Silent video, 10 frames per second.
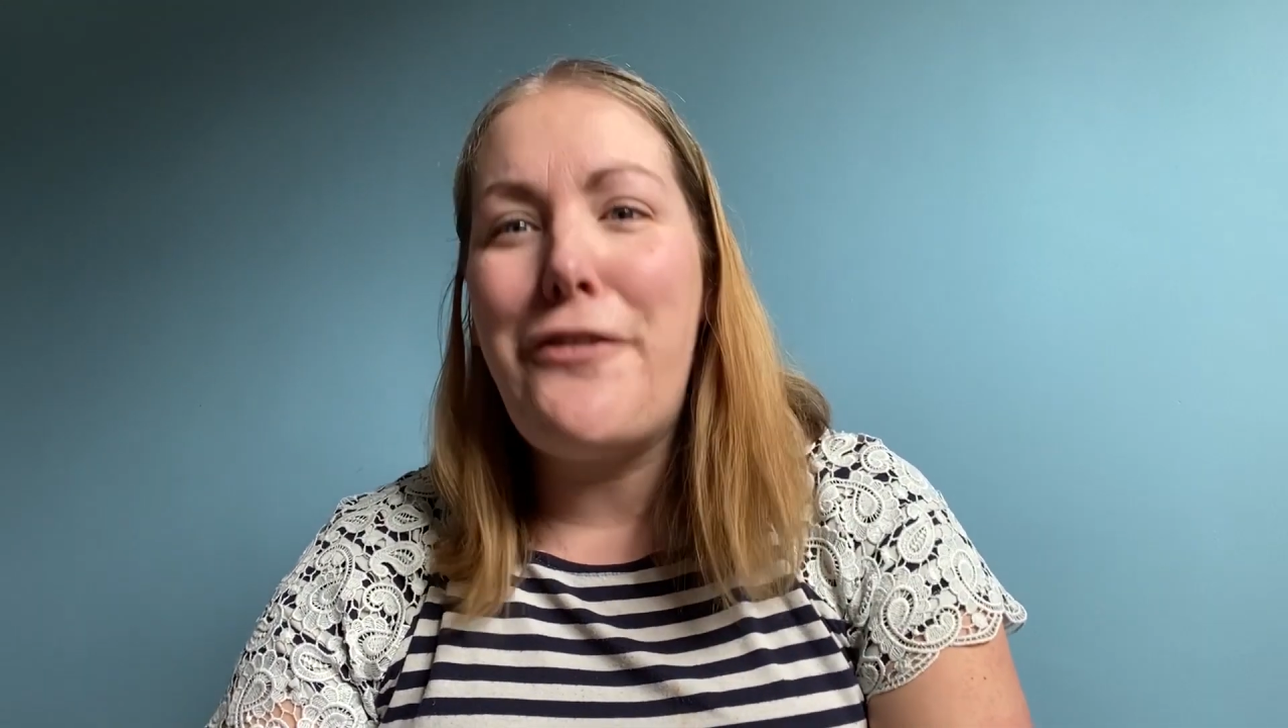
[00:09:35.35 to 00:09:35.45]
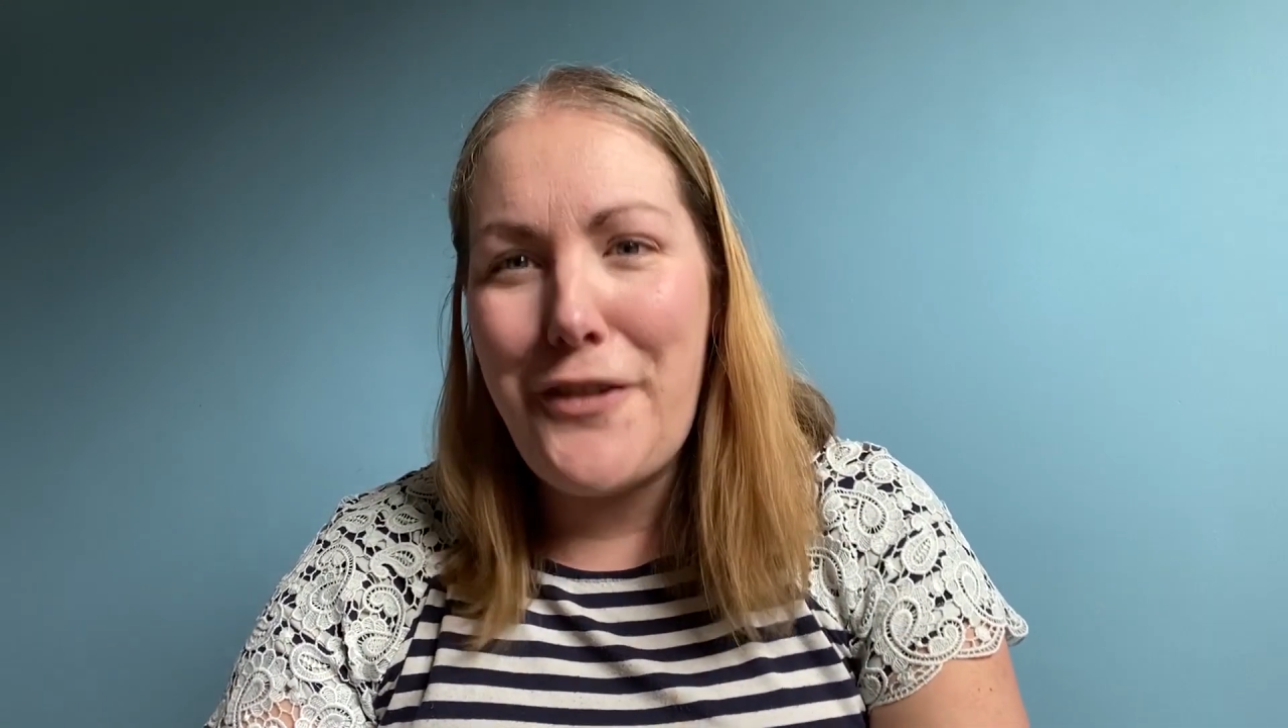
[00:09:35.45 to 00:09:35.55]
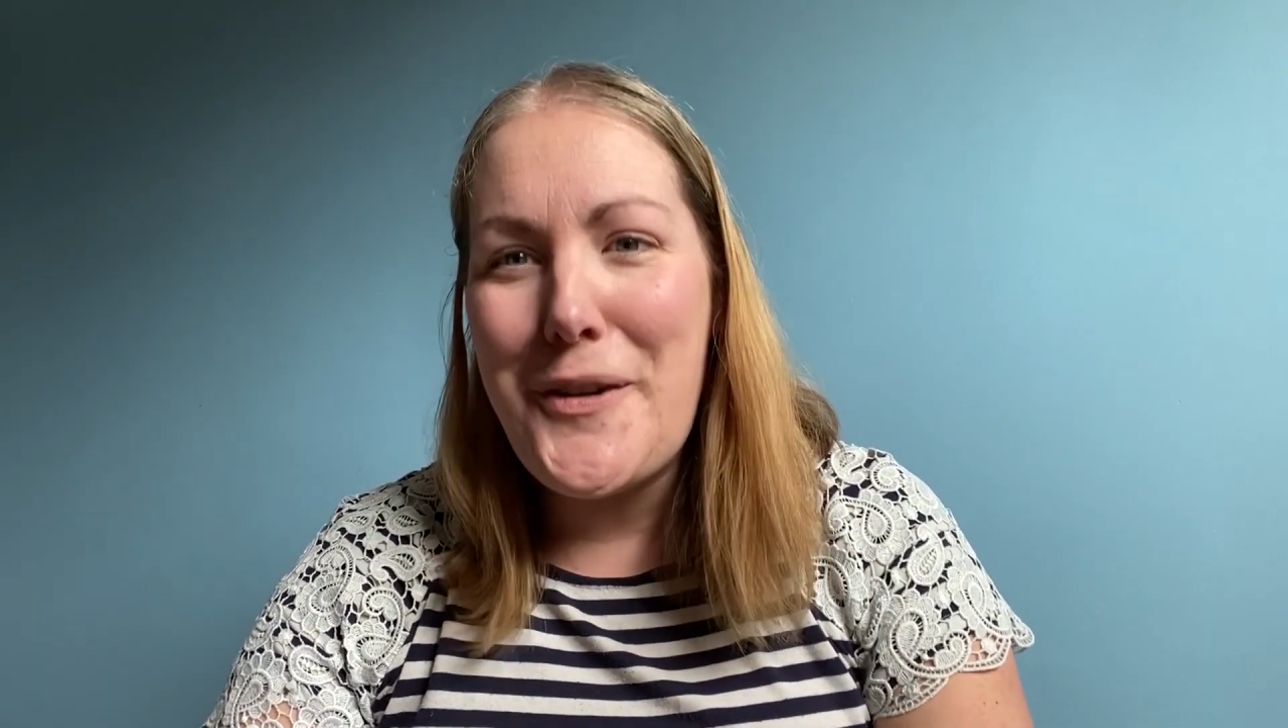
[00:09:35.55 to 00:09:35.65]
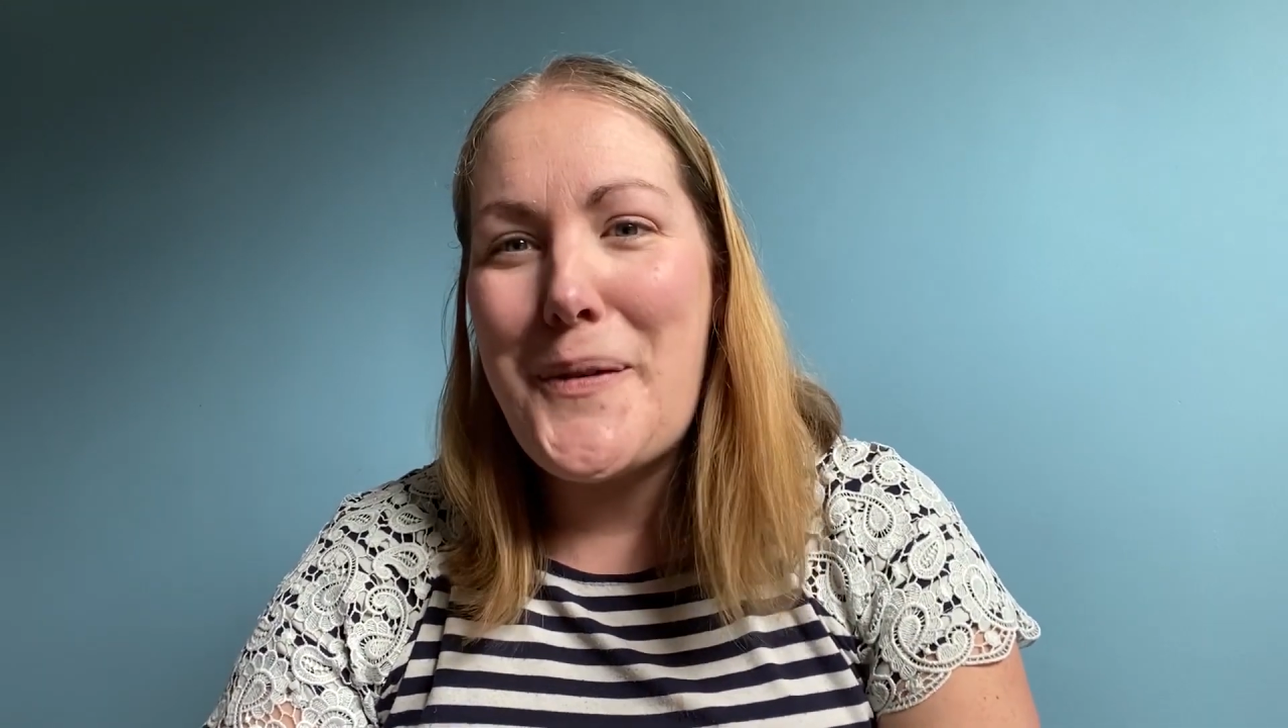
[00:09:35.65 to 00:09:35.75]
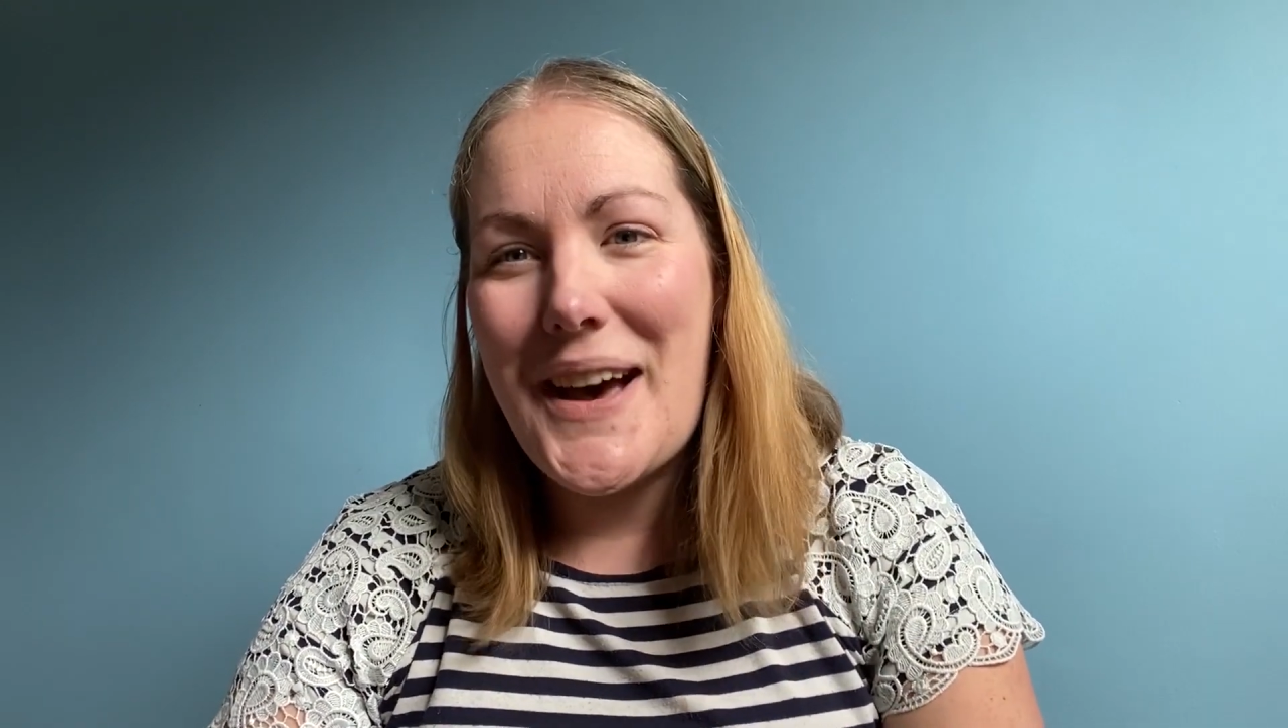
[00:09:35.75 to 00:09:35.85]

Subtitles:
through